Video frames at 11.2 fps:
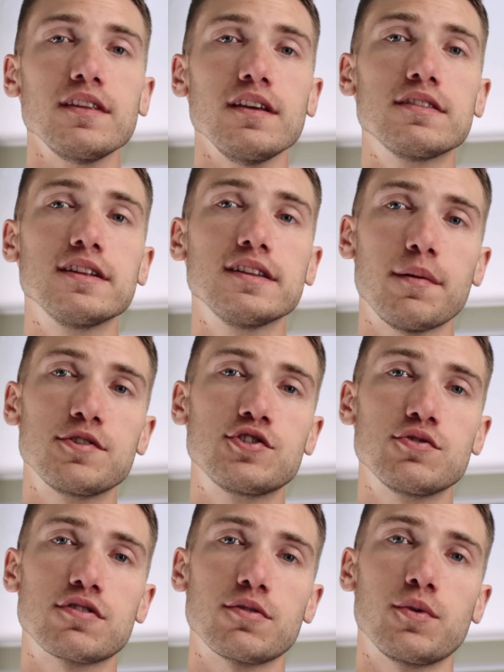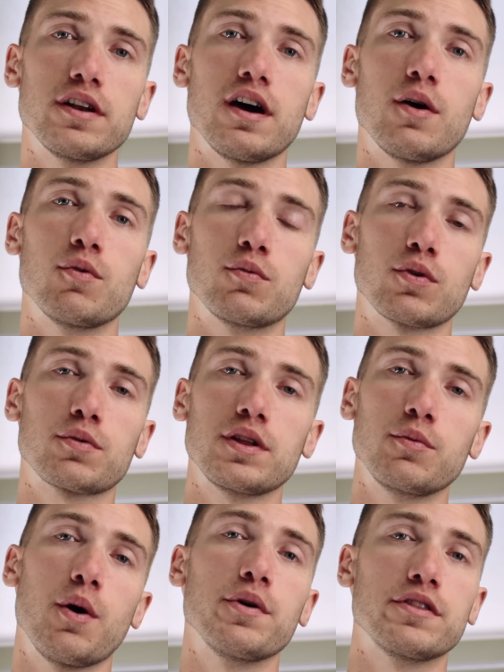the lemon juice and whatnot would work really
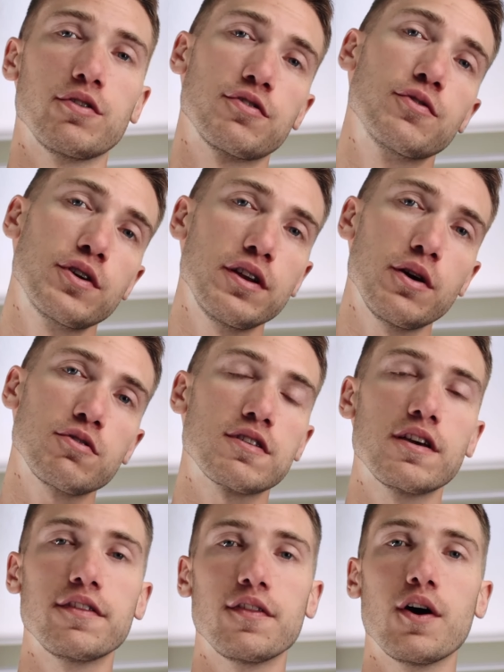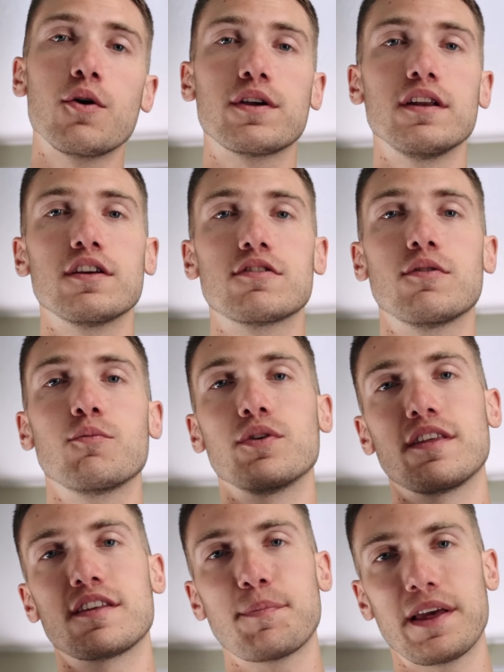well with those fruity notes, and then the oakiness with
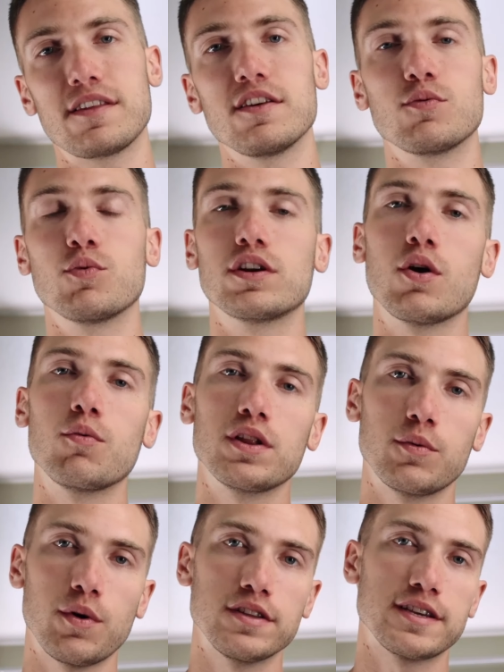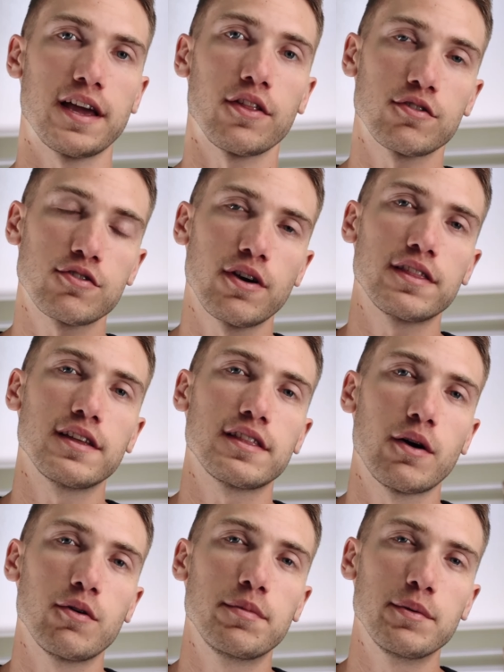the spices would go really well together. So I think
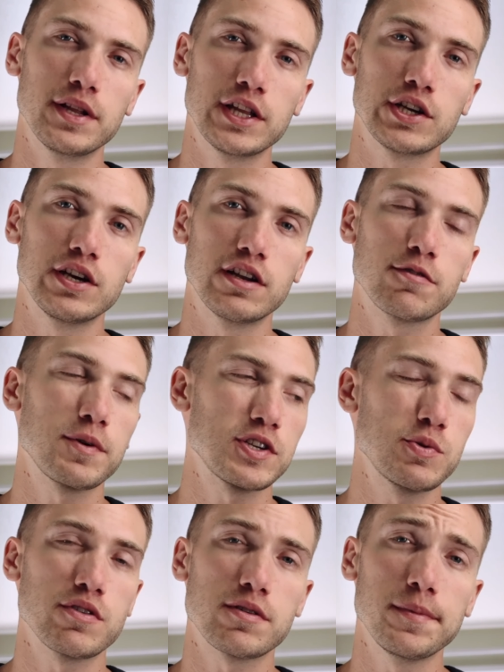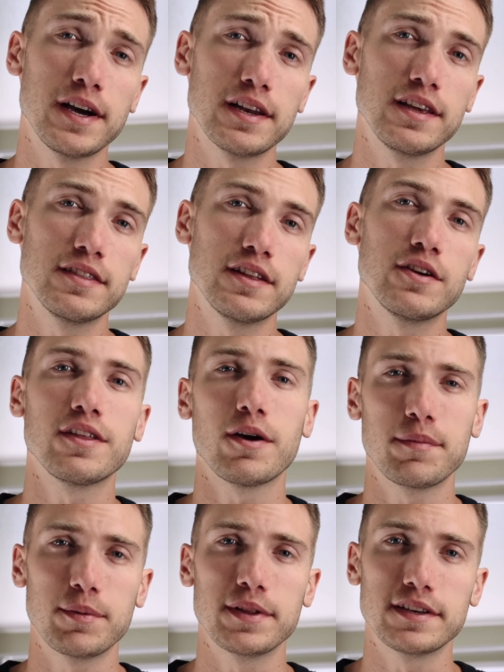that would be really good, especially with some honey in there. That would
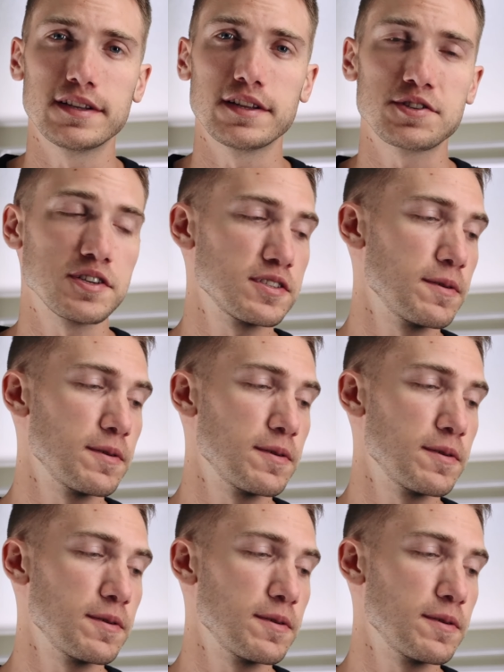be really delicious.